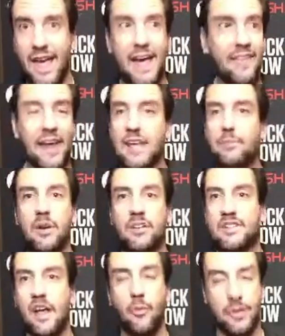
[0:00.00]
And that ain't
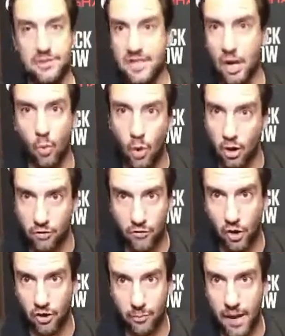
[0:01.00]
because Alabama's got a
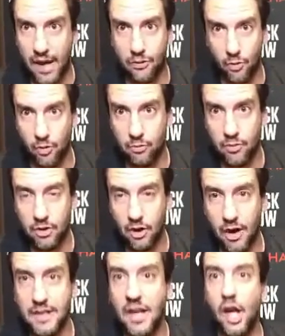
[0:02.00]
waterfall in the bathroom. All
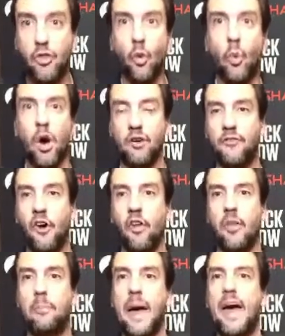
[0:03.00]
right? The waterfall in
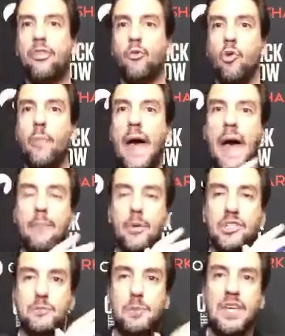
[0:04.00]
the bathroom
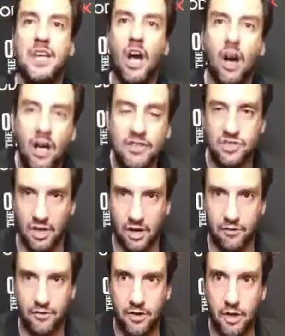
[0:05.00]
happens because
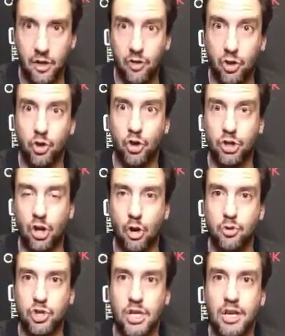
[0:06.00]
of the good
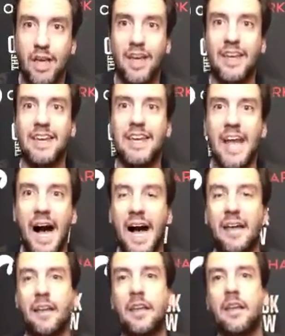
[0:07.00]
coaching,
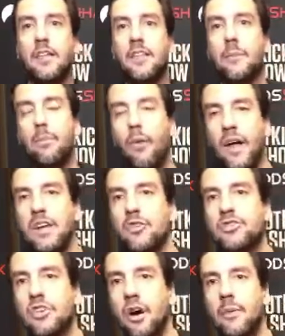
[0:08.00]
not the
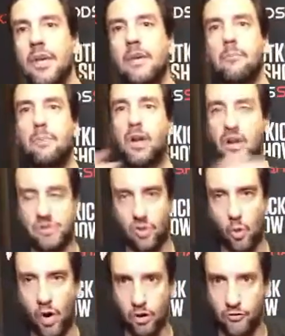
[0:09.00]
players coming because of
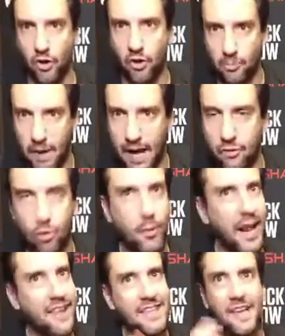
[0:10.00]
the waterfall in the bathroom.
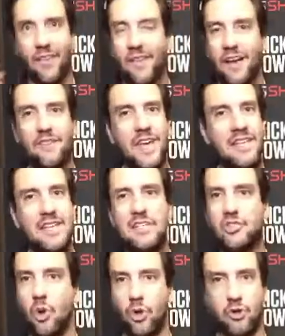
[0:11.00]
And I think a lot of
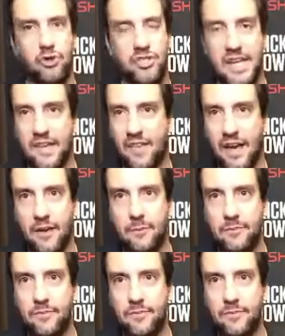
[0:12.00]
ADs don't understand that.